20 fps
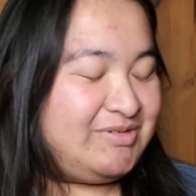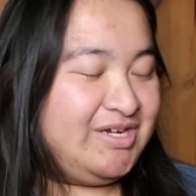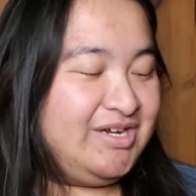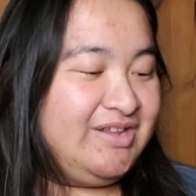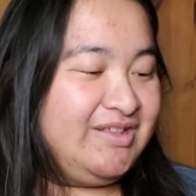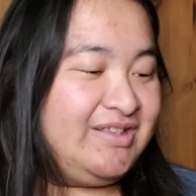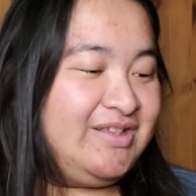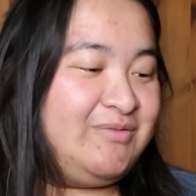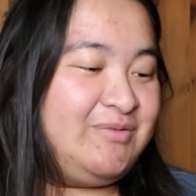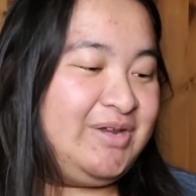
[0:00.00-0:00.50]
trying
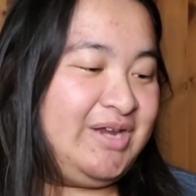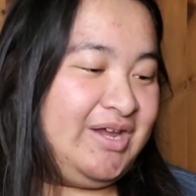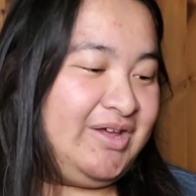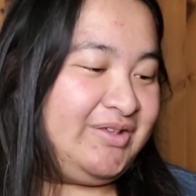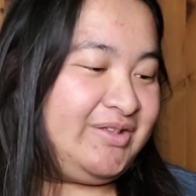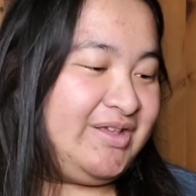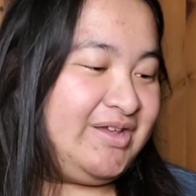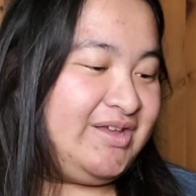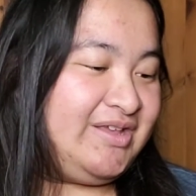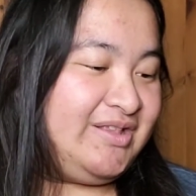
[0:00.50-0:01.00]
to see what
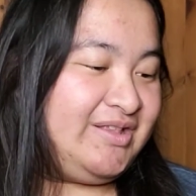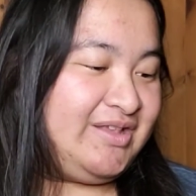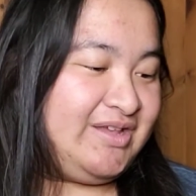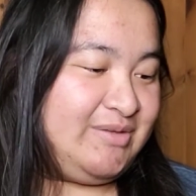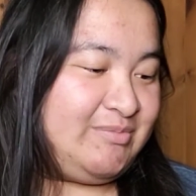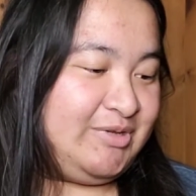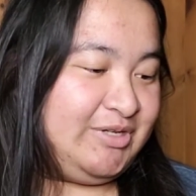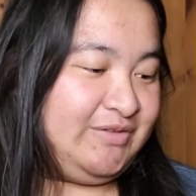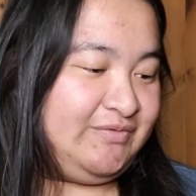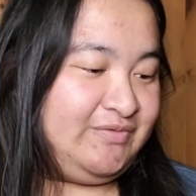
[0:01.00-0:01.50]
else I could say
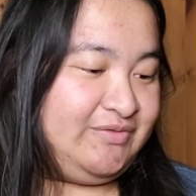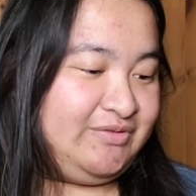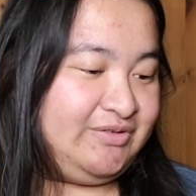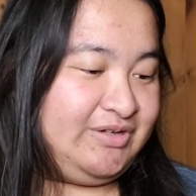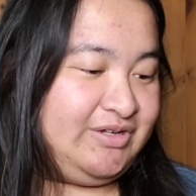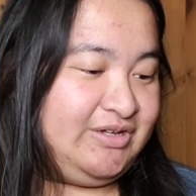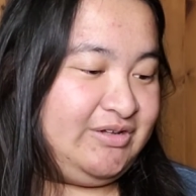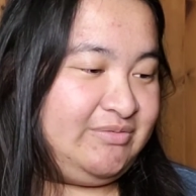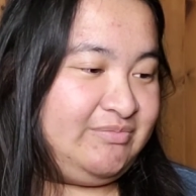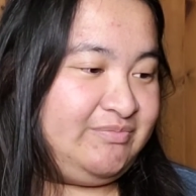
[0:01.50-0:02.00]
about the phone.
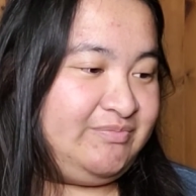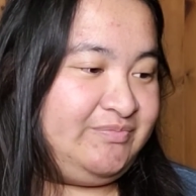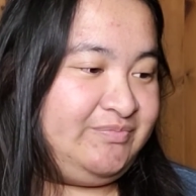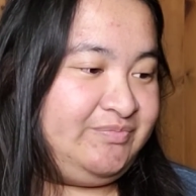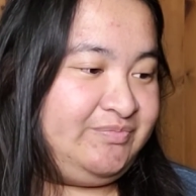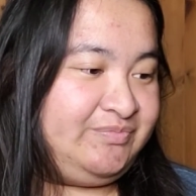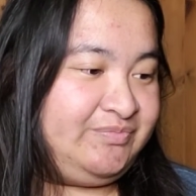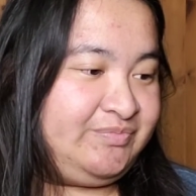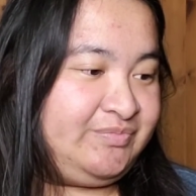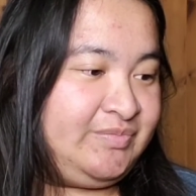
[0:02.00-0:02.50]
Um,
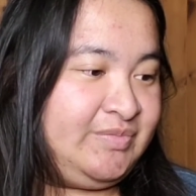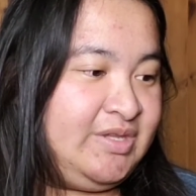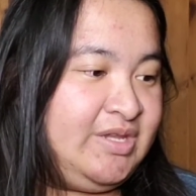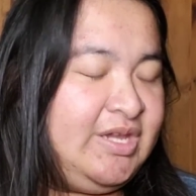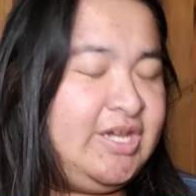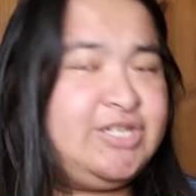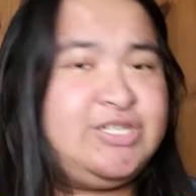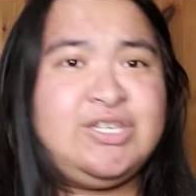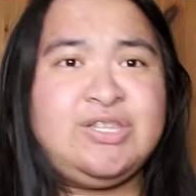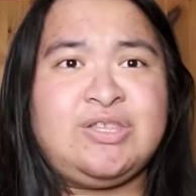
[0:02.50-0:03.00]

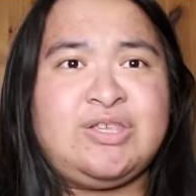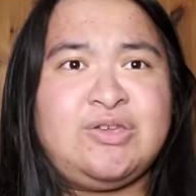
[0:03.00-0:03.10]
it's just